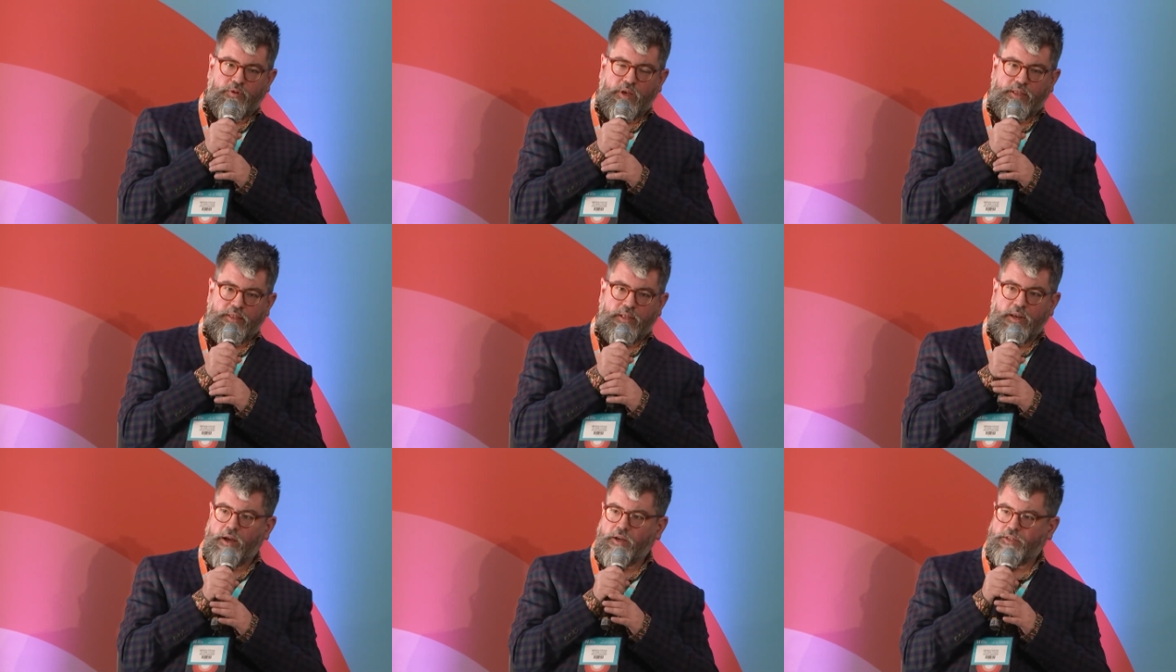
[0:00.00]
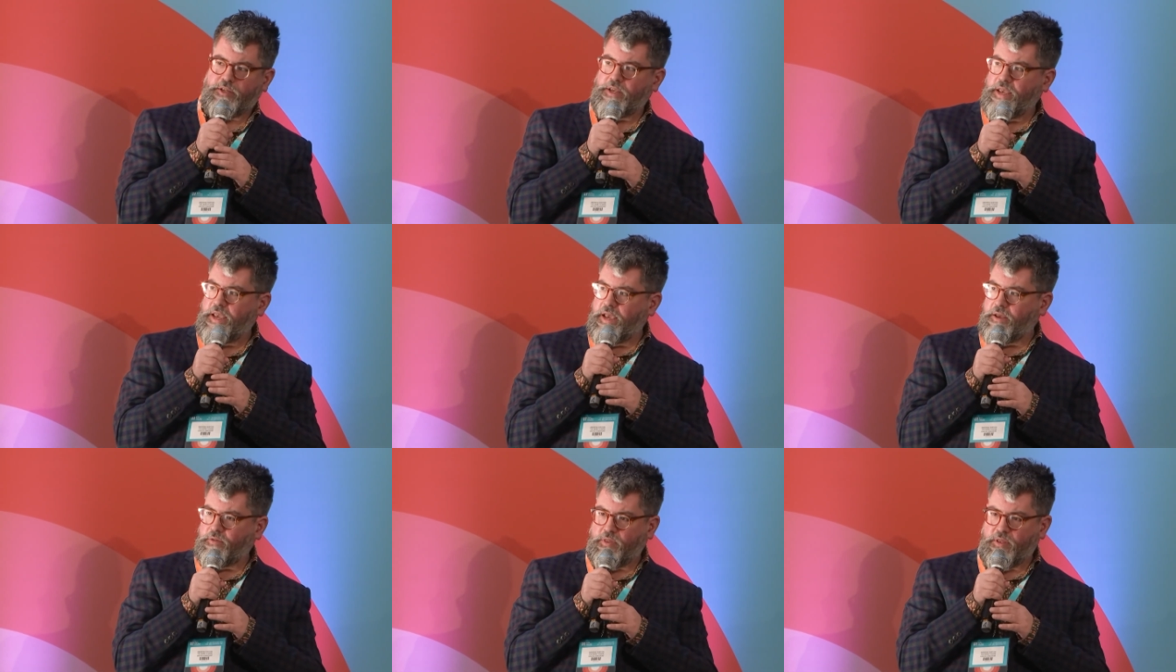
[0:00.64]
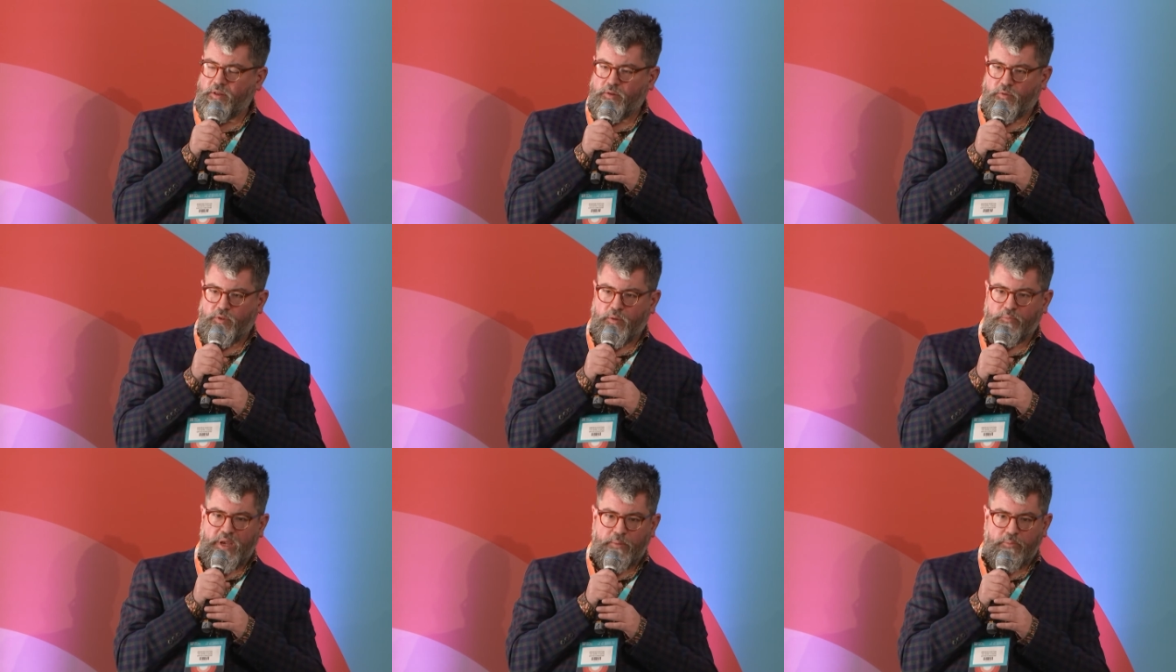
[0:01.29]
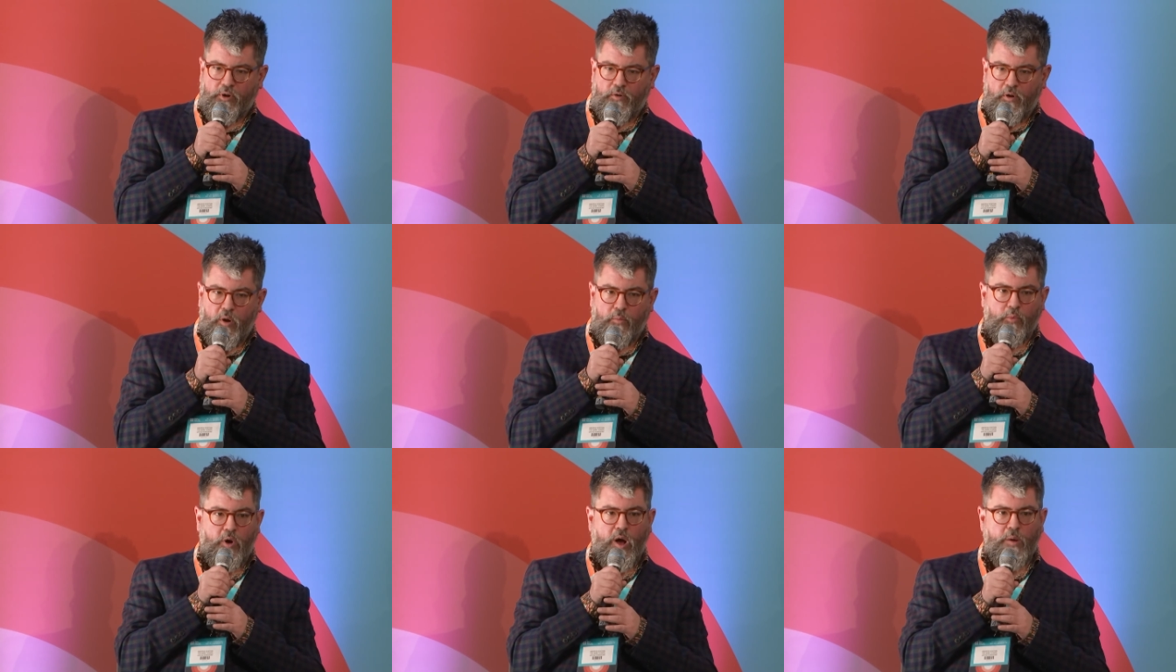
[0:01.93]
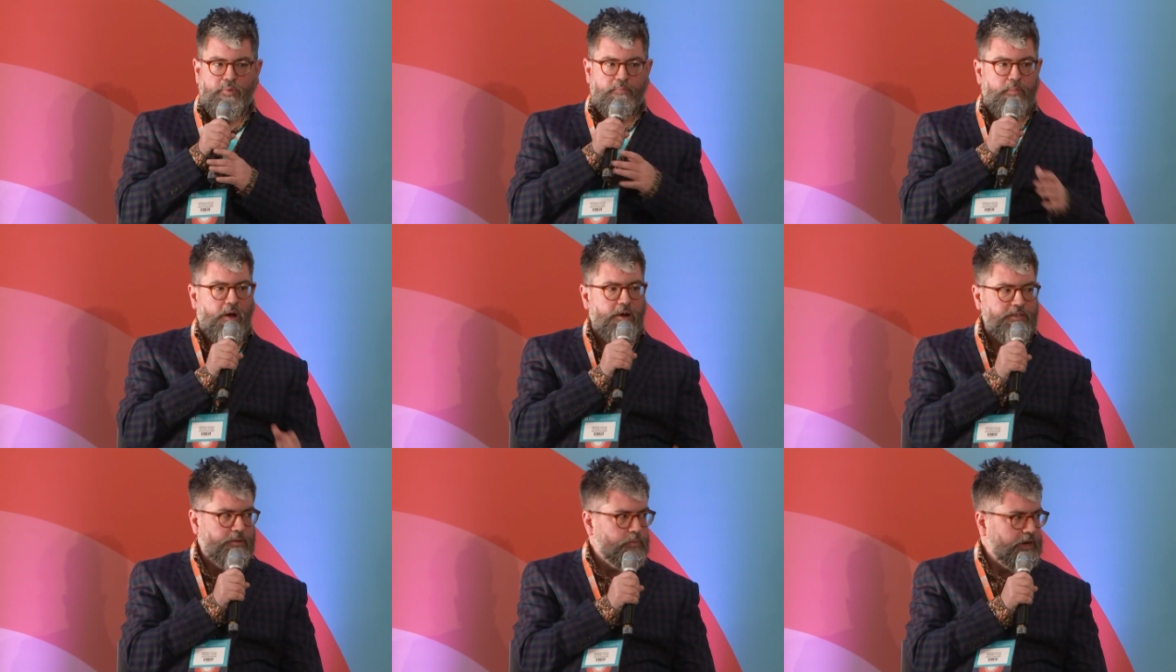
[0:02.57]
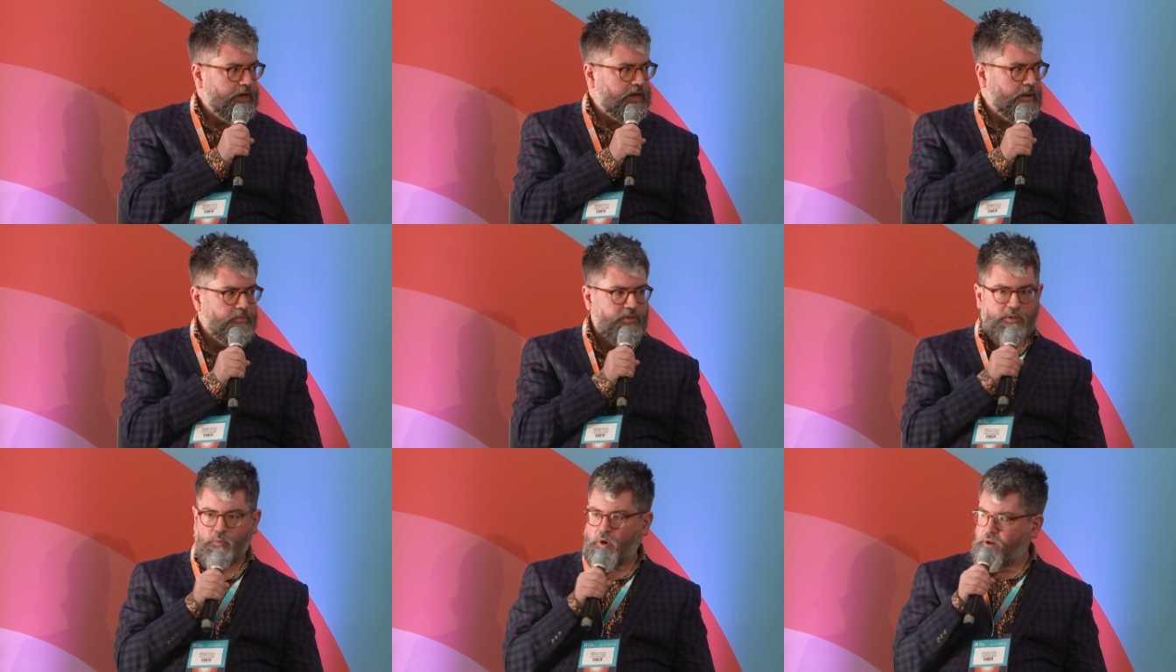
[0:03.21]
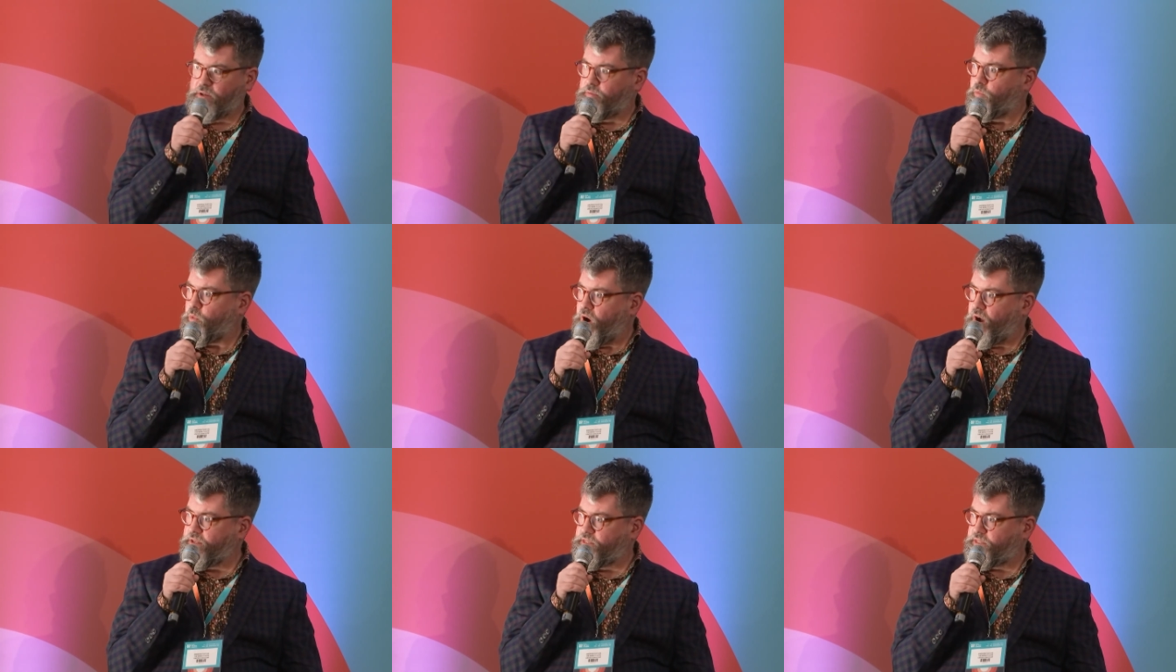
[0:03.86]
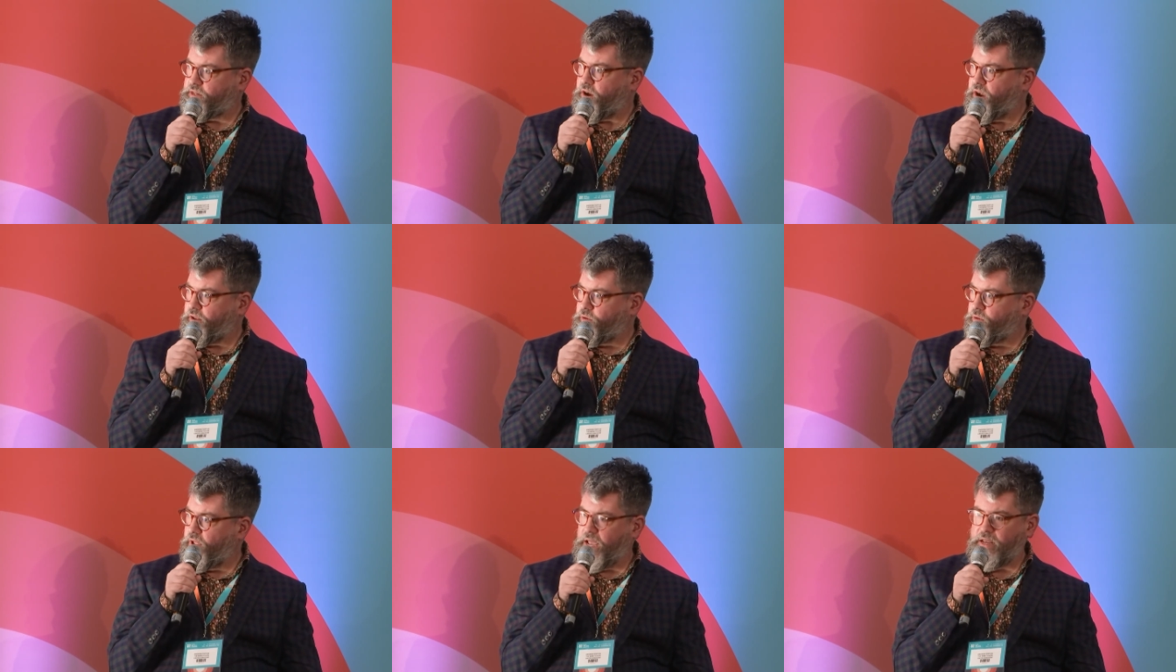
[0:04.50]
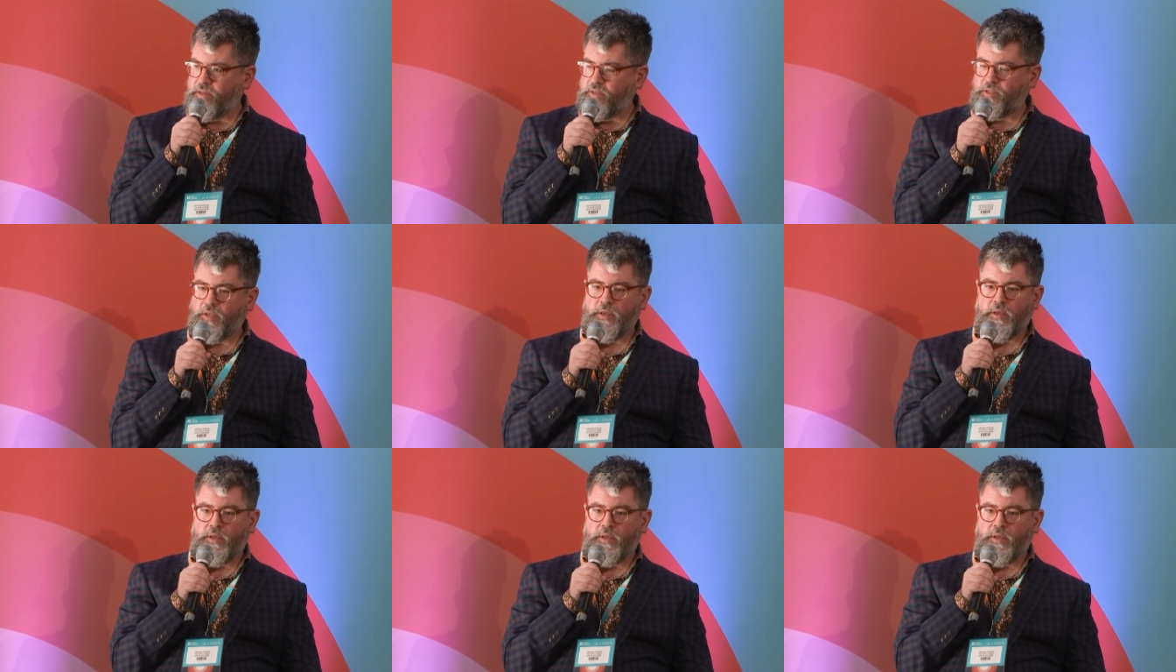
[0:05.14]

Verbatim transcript: in the last year that that people are a lot more open-minded when it comes to wine wine style and